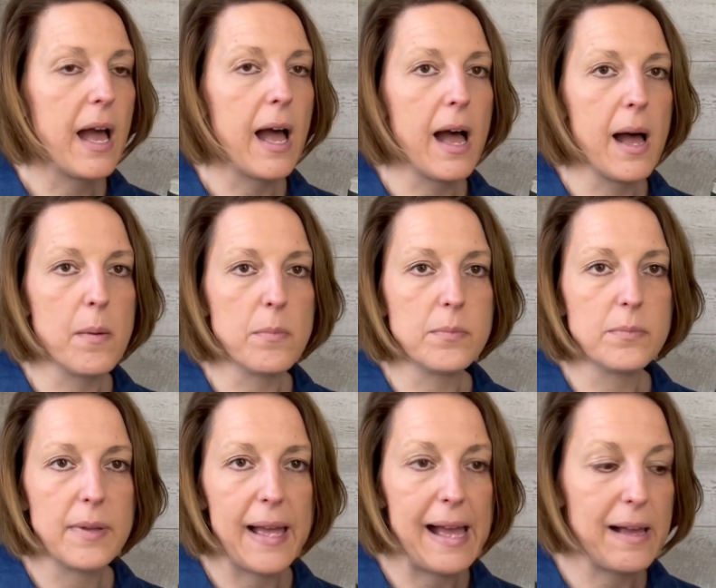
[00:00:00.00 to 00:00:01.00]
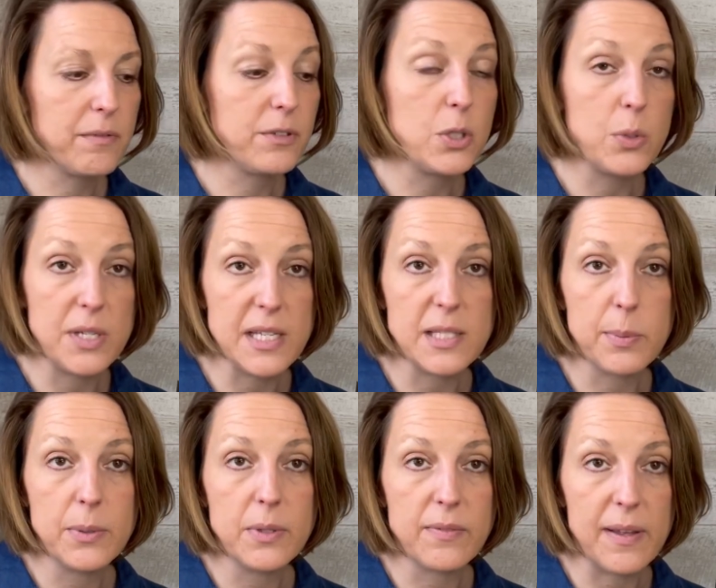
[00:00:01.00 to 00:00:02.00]
have 2
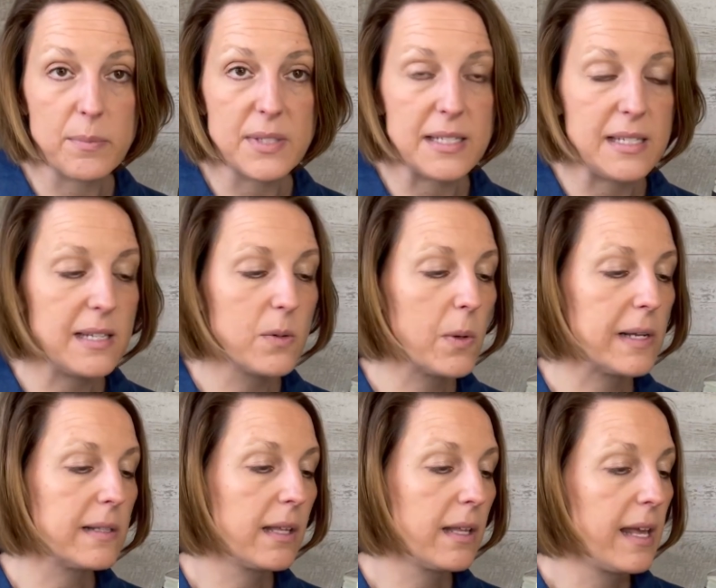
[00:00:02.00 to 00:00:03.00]
teaspoons of MCT oil.